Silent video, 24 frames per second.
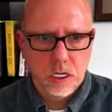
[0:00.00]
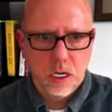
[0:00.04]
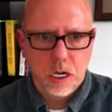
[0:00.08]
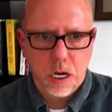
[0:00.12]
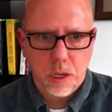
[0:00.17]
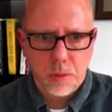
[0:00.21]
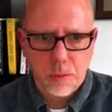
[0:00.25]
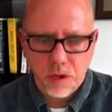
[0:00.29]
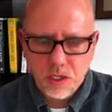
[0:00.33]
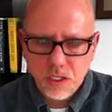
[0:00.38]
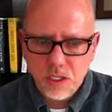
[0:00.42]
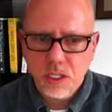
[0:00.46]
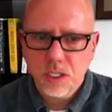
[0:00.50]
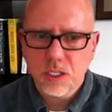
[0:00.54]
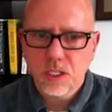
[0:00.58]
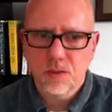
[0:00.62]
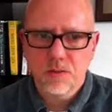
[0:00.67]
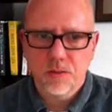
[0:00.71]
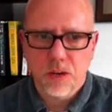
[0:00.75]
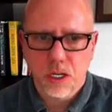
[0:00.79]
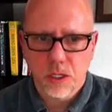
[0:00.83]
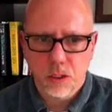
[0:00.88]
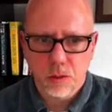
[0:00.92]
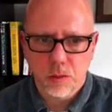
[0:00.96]
A persistent
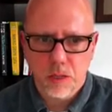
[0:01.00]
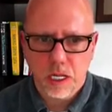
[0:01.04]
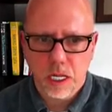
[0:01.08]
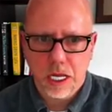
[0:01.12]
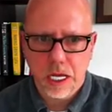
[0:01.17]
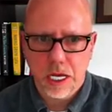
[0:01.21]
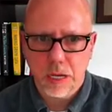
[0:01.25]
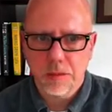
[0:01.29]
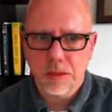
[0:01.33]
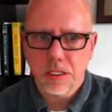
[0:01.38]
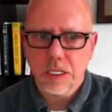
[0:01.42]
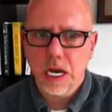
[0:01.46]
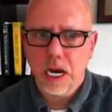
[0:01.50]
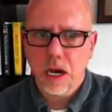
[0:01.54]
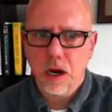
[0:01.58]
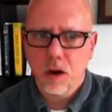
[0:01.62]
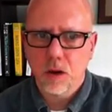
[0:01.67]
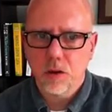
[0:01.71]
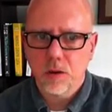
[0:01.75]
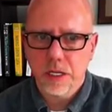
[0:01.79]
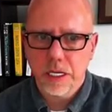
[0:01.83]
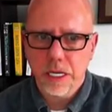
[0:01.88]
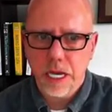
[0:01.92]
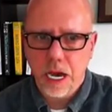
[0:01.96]
volume claim is
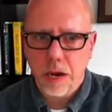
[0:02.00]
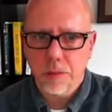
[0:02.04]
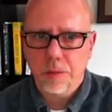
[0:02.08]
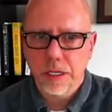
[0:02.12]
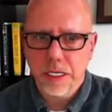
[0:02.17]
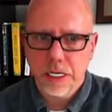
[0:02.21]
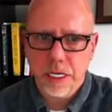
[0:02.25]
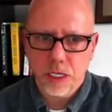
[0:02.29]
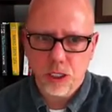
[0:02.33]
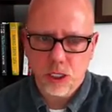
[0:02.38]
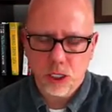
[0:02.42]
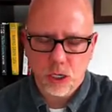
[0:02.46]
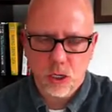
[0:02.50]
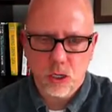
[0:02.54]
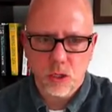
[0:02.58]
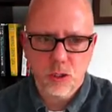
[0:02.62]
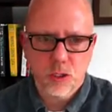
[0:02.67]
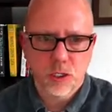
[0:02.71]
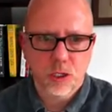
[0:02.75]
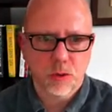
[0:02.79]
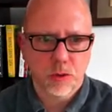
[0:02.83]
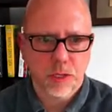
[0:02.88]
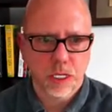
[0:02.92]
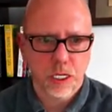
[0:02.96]
how the application
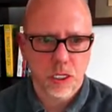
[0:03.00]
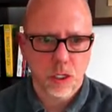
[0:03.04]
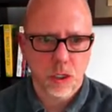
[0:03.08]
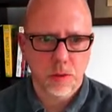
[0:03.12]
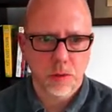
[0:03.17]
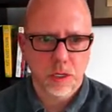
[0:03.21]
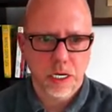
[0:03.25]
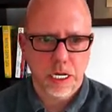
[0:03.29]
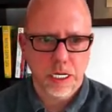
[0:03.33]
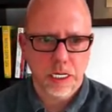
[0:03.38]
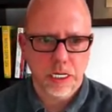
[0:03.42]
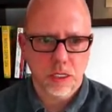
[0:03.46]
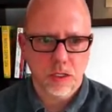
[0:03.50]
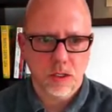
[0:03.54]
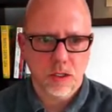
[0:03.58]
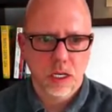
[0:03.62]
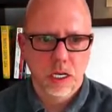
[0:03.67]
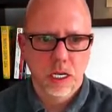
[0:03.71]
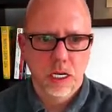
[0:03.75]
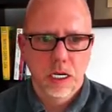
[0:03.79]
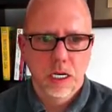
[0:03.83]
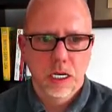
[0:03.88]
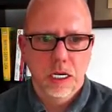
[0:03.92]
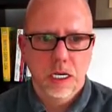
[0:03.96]
hosted within Kubernetes
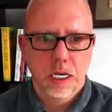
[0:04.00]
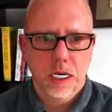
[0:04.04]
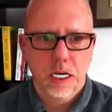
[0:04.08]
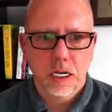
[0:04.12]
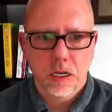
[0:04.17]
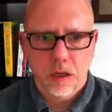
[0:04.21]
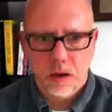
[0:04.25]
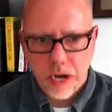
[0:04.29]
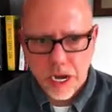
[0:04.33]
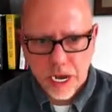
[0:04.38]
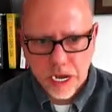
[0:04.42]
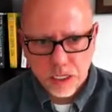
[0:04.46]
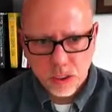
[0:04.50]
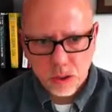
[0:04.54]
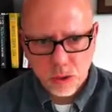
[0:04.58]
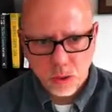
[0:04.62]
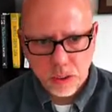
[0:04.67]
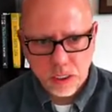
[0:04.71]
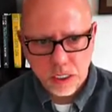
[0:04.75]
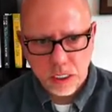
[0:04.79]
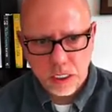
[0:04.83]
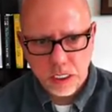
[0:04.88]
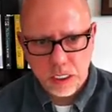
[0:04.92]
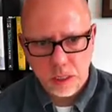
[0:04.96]
interacts
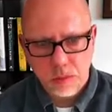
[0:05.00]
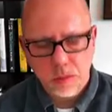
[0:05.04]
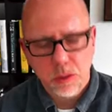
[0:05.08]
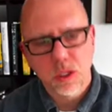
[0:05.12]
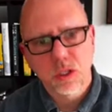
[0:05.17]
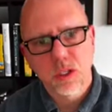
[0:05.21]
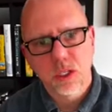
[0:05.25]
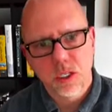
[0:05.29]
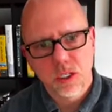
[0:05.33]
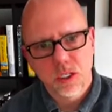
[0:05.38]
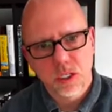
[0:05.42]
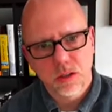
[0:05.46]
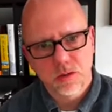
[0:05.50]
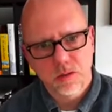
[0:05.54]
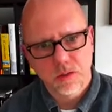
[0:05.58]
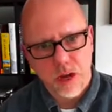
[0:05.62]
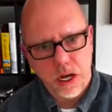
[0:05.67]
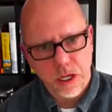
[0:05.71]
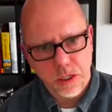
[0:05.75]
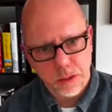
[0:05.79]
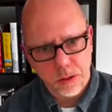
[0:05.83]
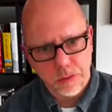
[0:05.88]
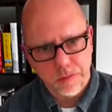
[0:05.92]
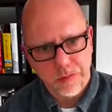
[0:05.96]
with the persistent
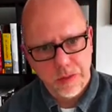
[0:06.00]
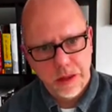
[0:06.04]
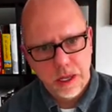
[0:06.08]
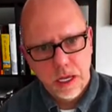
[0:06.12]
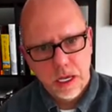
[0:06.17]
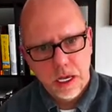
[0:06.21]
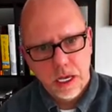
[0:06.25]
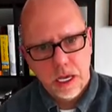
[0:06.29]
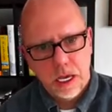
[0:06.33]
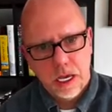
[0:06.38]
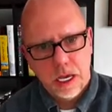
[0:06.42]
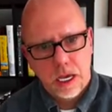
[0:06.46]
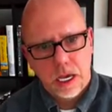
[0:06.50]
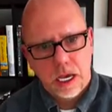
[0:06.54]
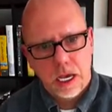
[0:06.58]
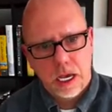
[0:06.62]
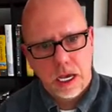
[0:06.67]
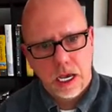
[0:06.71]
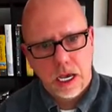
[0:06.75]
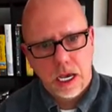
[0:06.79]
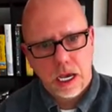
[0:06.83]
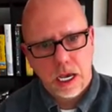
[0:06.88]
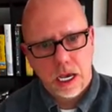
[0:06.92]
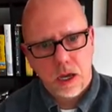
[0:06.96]
volume.
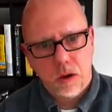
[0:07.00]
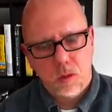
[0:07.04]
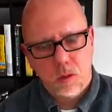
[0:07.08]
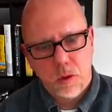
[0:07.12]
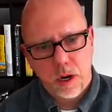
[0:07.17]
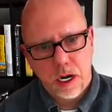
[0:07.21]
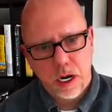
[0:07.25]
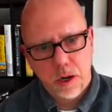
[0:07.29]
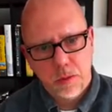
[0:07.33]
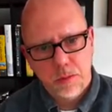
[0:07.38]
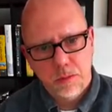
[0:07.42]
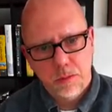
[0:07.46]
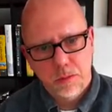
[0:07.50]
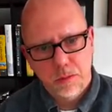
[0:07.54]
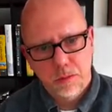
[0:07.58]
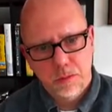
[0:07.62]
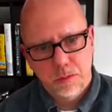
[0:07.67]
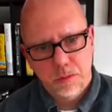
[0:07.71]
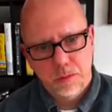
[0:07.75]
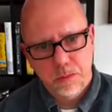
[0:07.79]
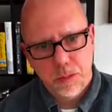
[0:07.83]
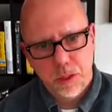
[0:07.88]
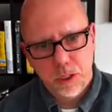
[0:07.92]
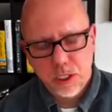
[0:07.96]
And where
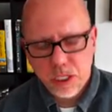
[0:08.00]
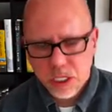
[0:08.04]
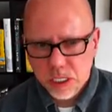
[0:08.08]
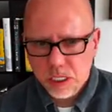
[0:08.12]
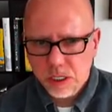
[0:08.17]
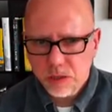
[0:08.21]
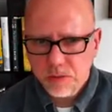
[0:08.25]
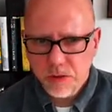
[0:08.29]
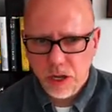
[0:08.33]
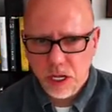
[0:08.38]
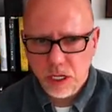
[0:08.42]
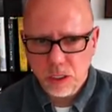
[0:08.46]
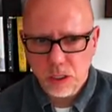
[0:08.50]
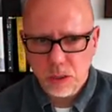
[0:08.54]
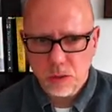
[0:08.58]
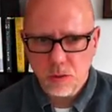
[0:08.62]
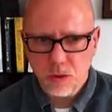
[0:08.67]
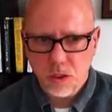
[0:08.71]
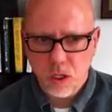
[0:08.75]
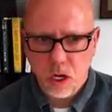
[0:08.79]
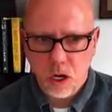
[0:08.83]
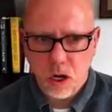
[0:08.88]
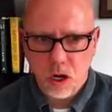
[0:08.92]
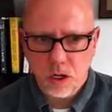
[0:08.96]
persistent
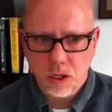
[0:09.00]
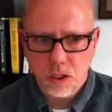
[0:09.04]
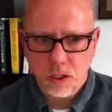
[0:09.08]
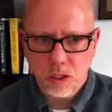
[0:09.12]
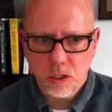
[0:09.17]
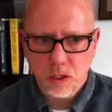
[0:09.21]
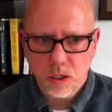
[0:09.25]
volumes are